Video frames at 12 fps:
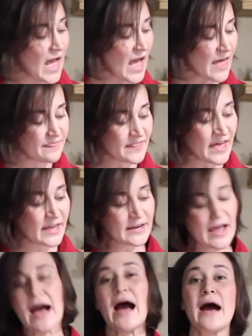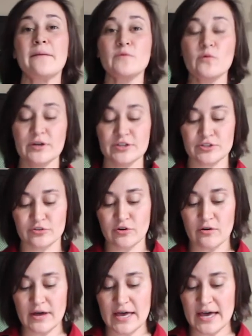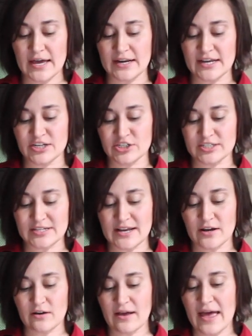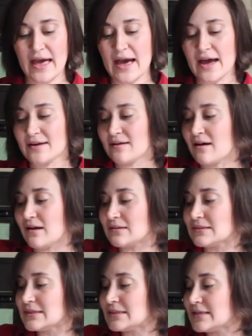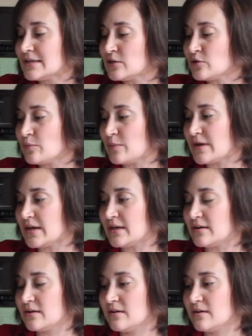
And then I'm going to go ahead and just add a little bit